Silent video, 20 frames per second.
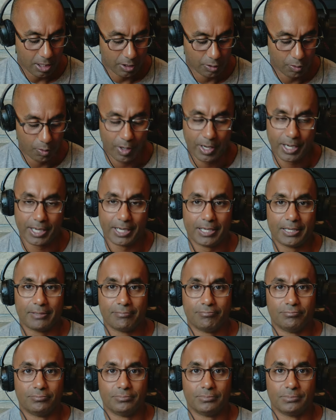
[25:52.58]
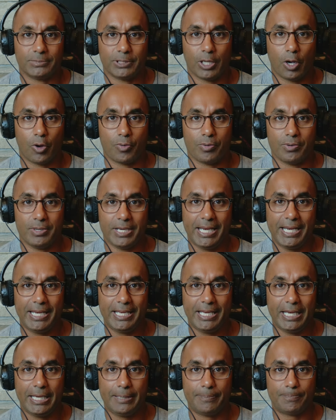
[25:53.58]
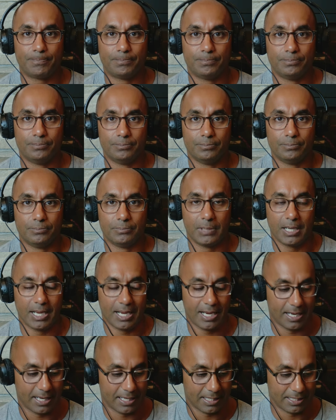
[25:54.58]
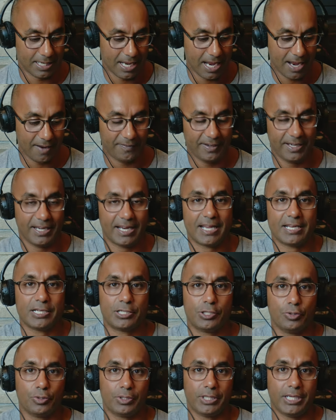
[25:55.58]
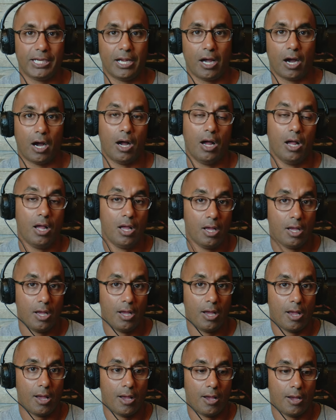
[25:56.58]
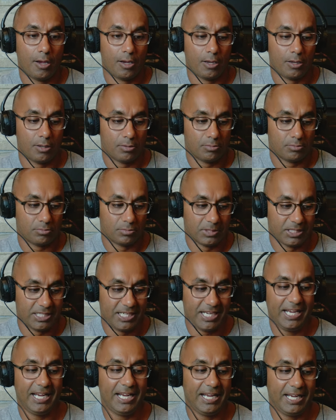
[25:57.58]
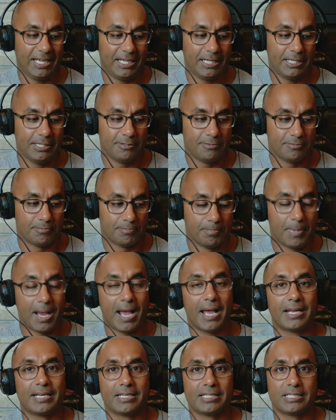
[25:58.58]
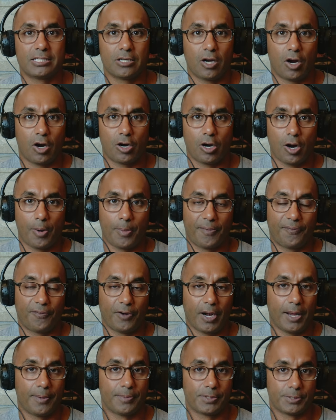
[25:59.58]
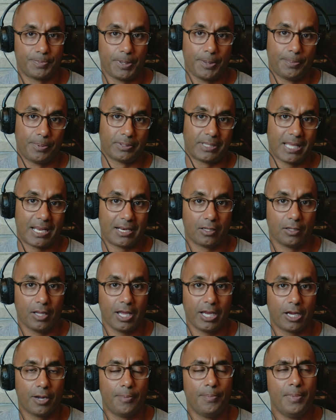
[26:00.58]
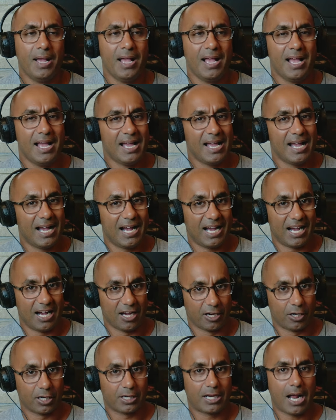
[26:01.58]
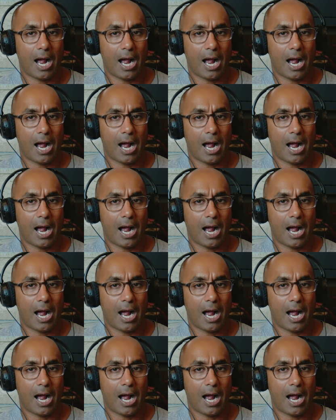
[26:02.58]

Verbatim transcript: Going, you know, knee deep and heavy into the uh, teen men's Under Armour frames. People tend to like them. A good